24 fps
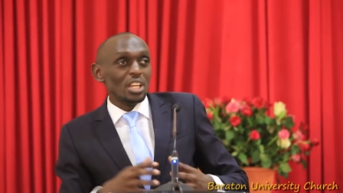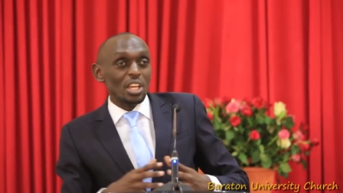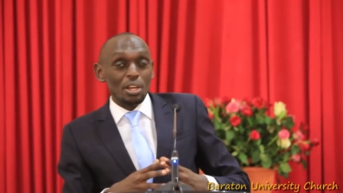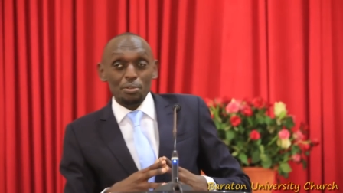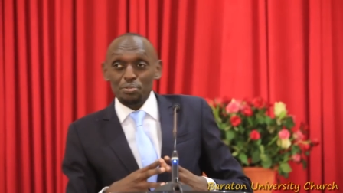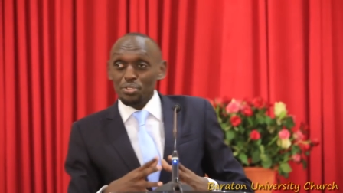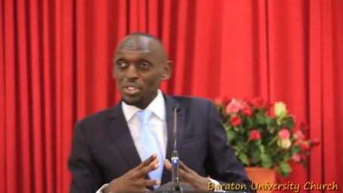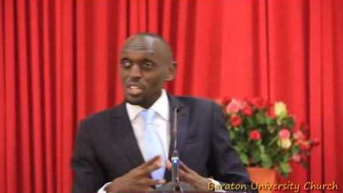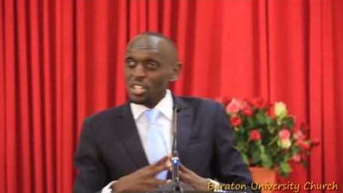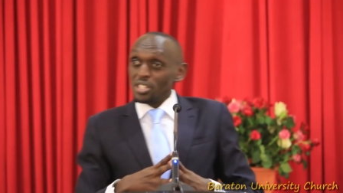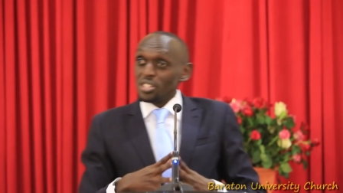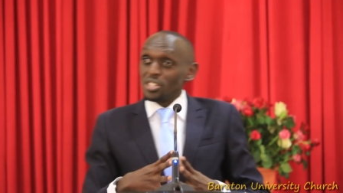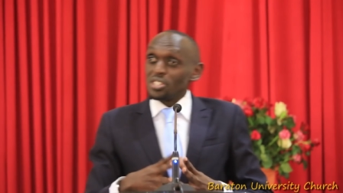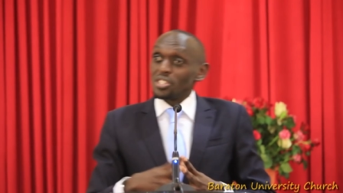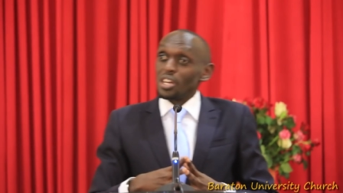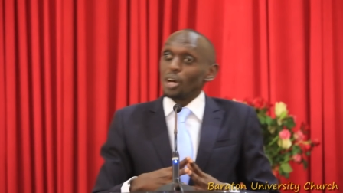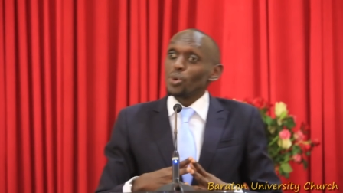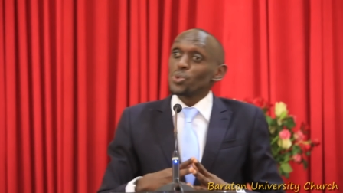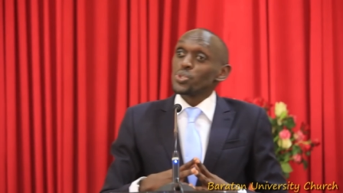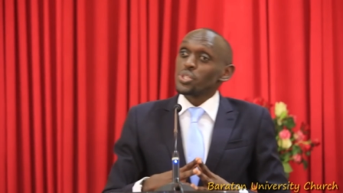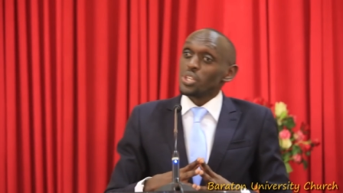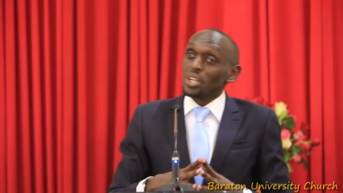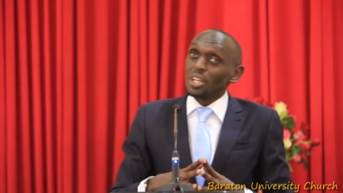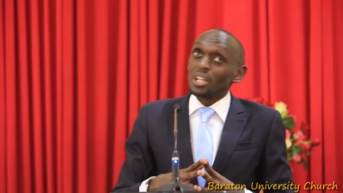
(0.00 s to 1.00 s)
if this is
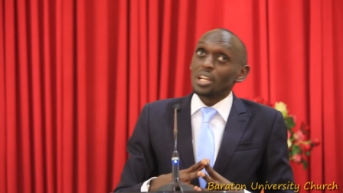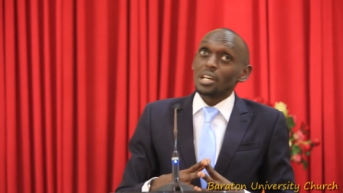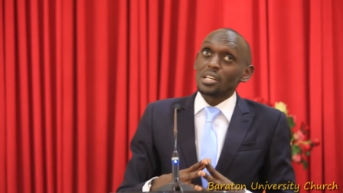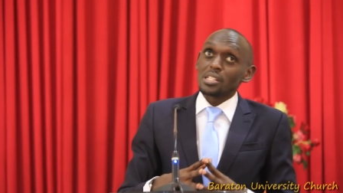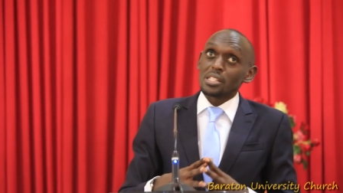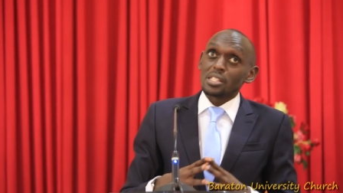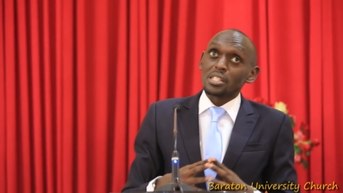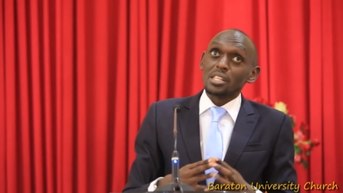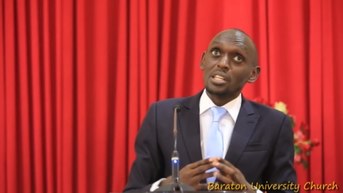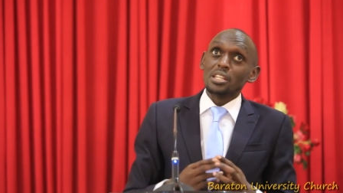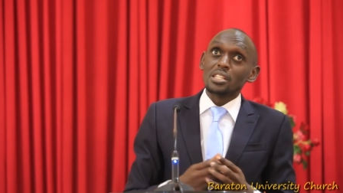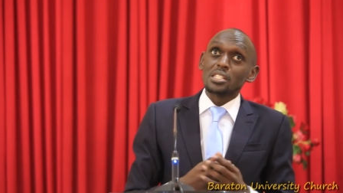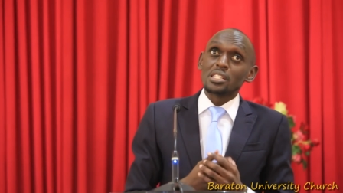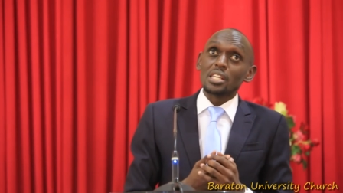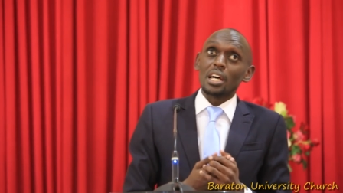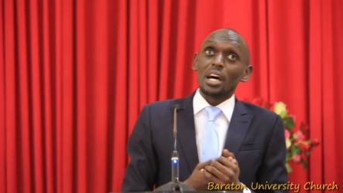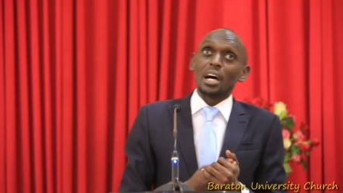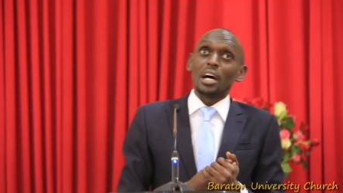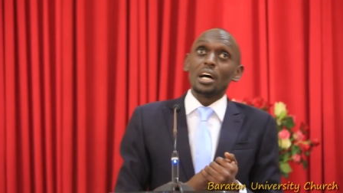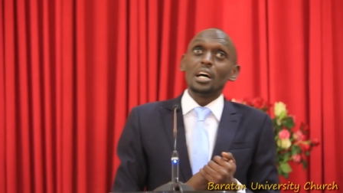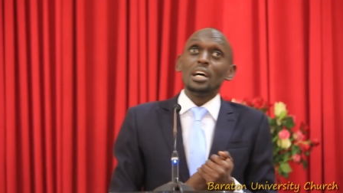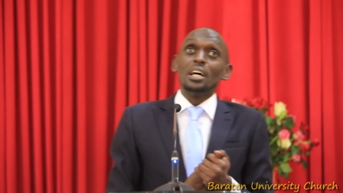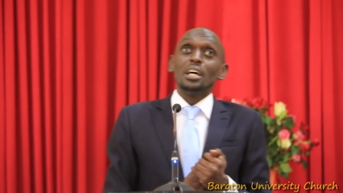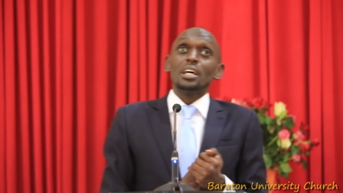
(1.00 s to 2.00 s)
how serious things
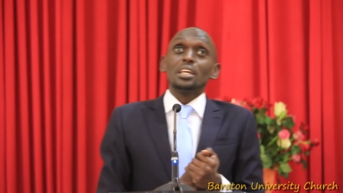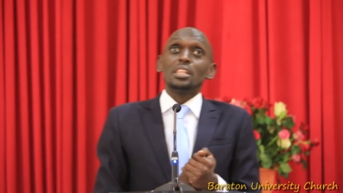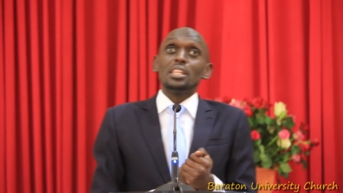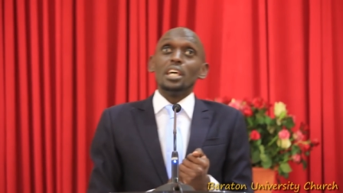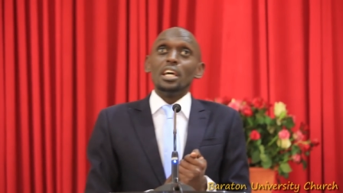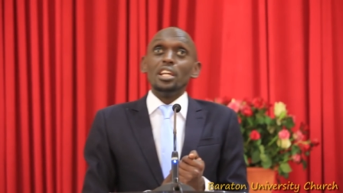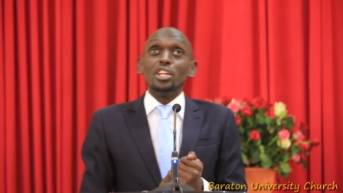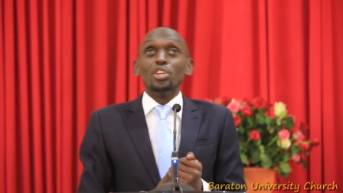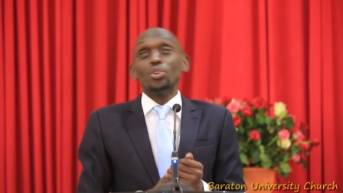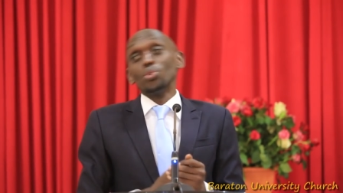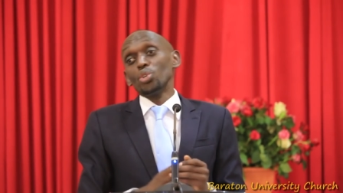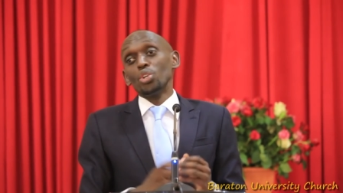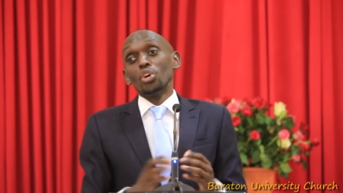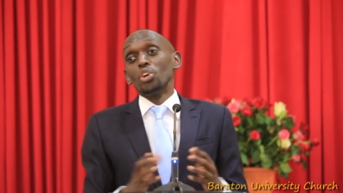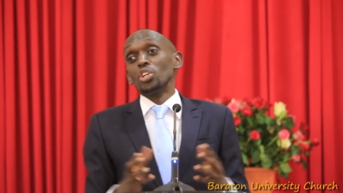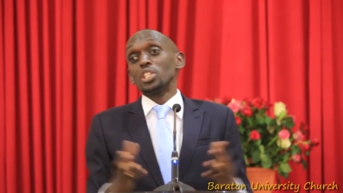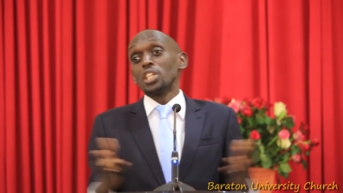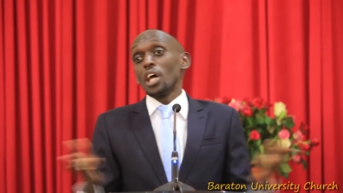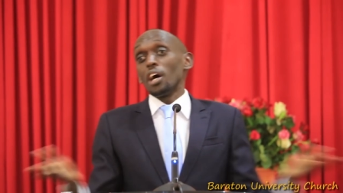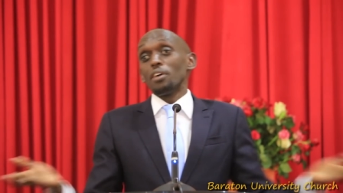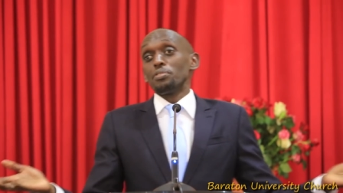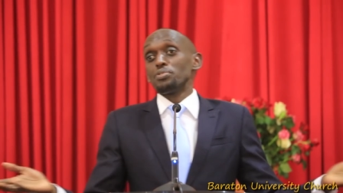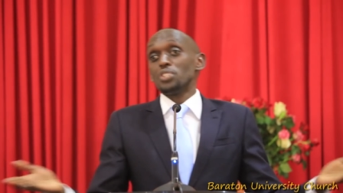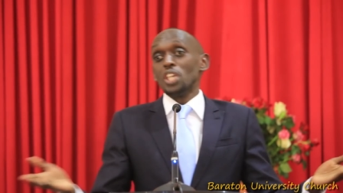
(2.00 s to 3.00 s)
are, then you
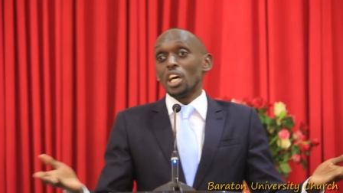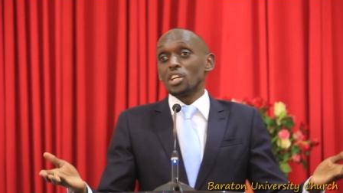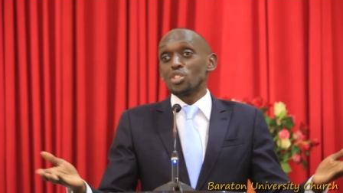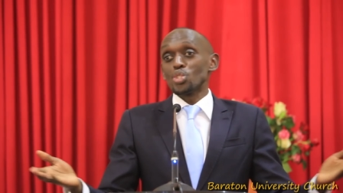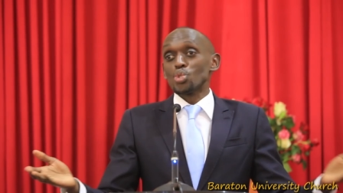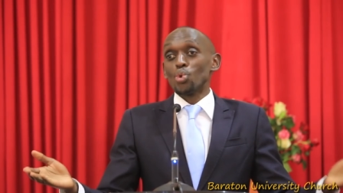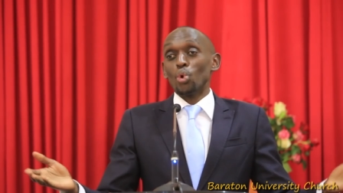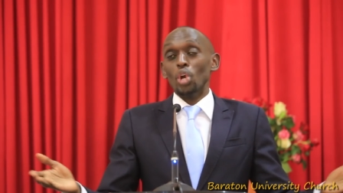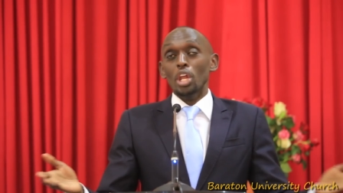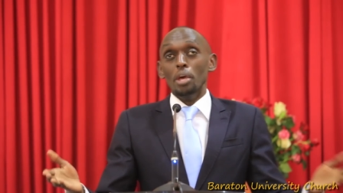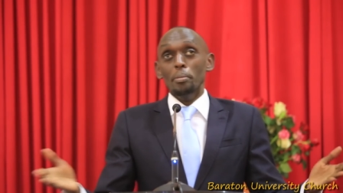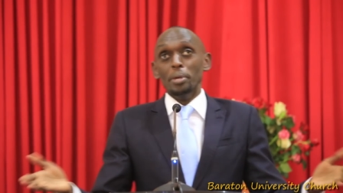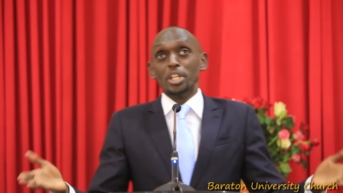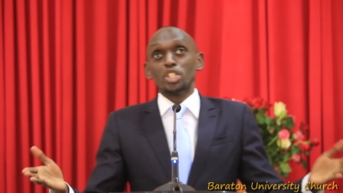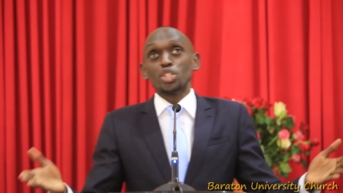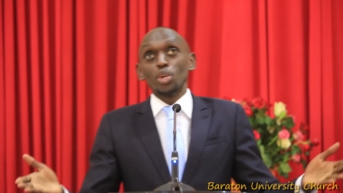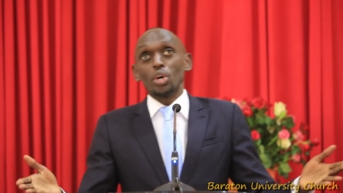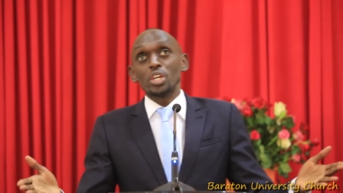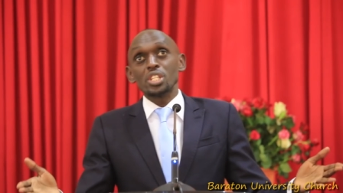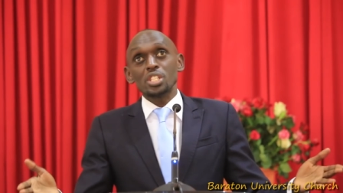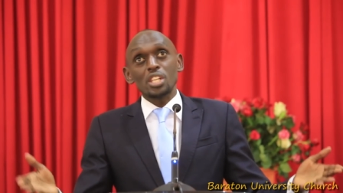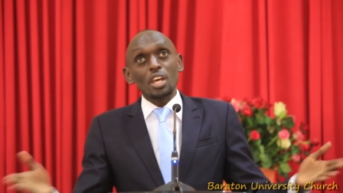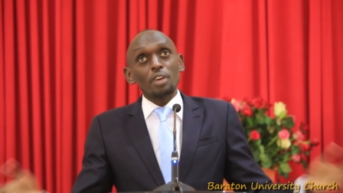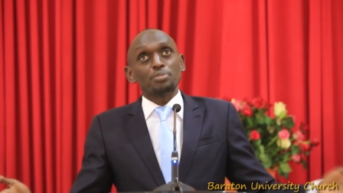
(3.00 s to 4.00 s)
don't have just to limit
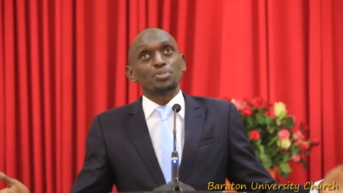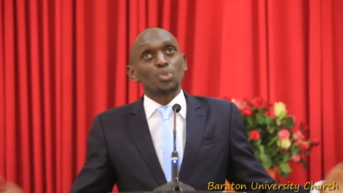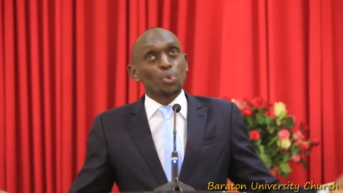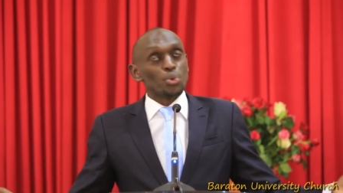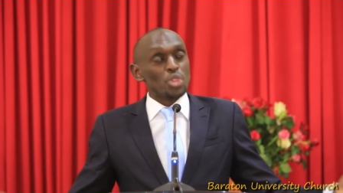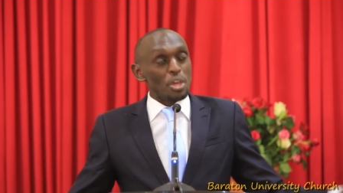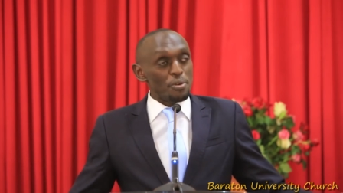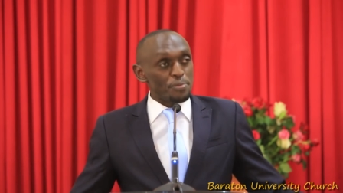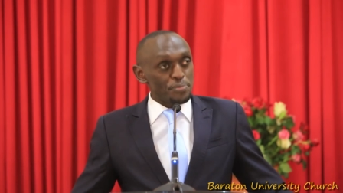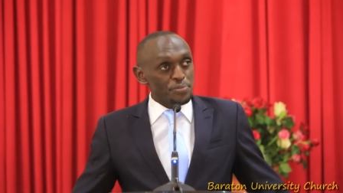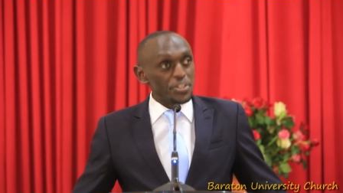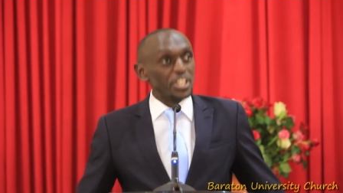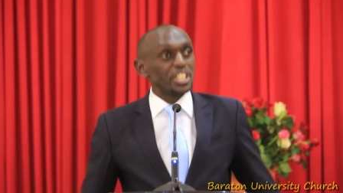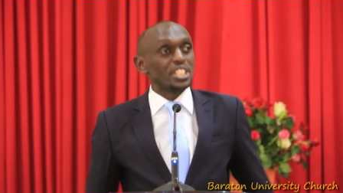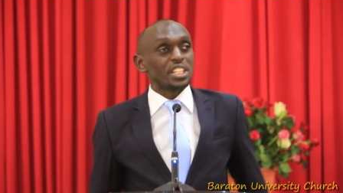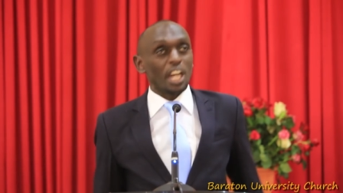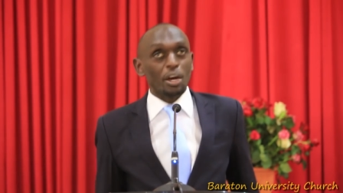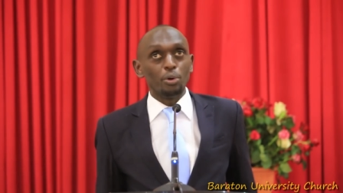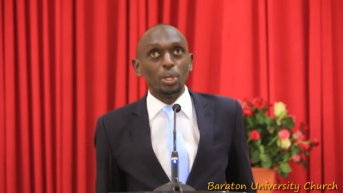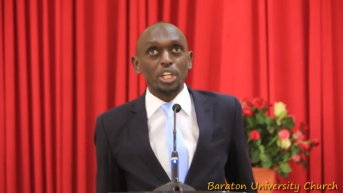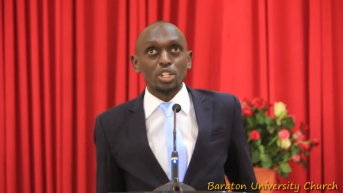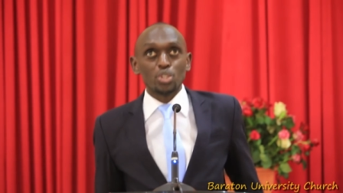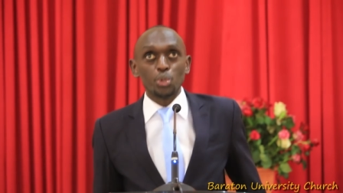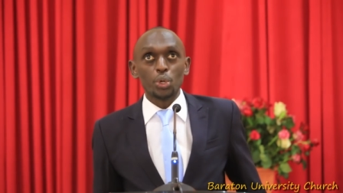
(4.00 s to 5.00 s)
yourself to the feet.
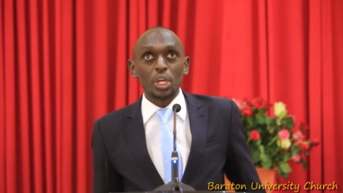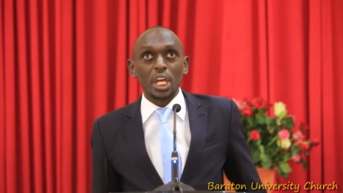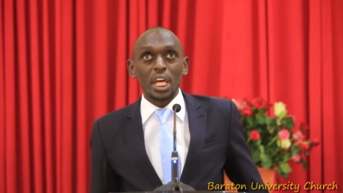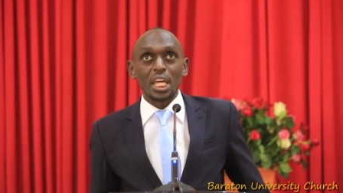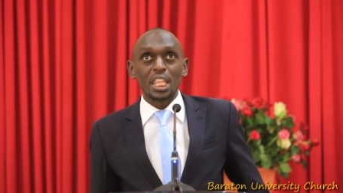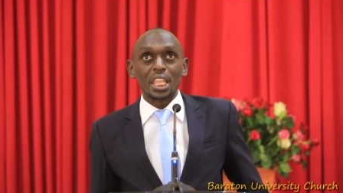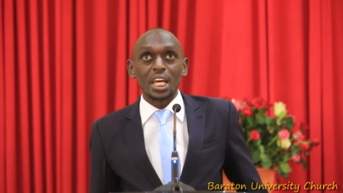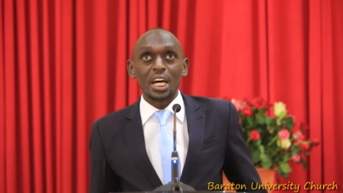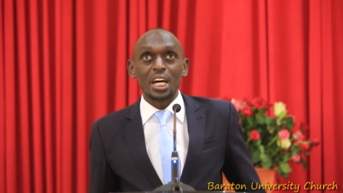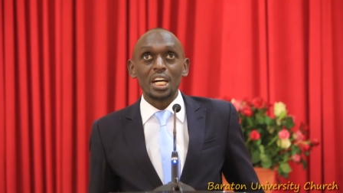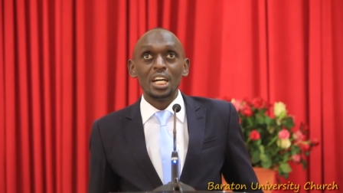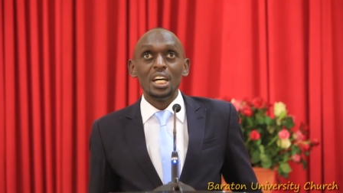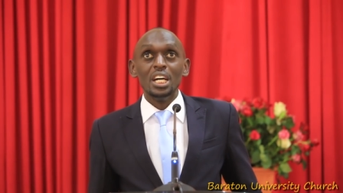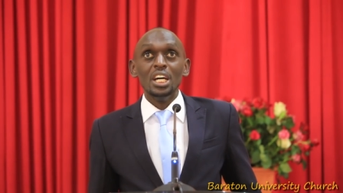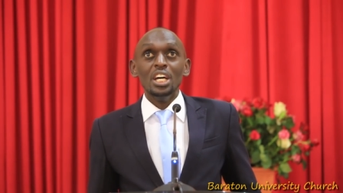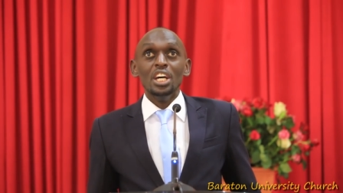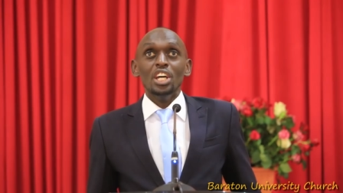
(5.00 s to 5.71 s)
Are we together?